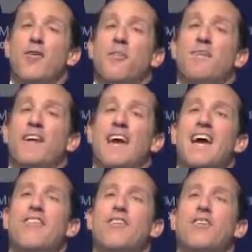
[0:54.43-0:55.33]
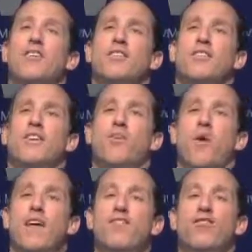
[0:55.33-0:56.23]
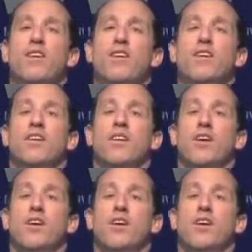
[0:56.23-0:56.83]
but the answer to the question,